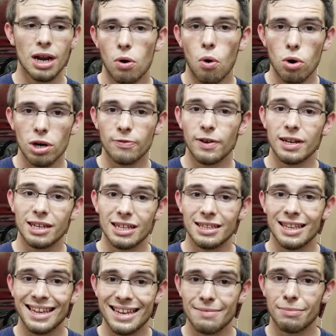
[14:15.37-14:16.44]
or if I can
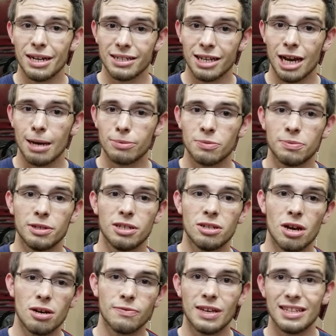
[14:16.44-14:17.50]
hit my top speed
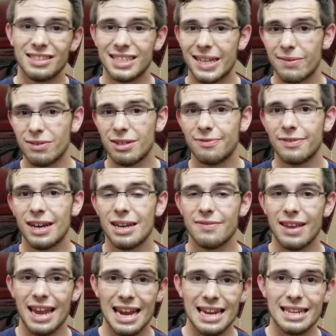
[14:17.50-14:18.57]
of that
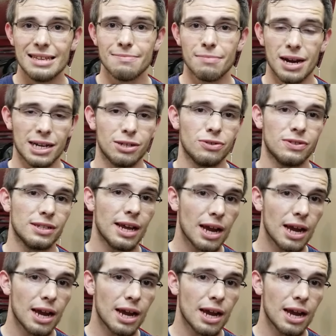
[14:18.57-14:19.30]
75, 80 miles an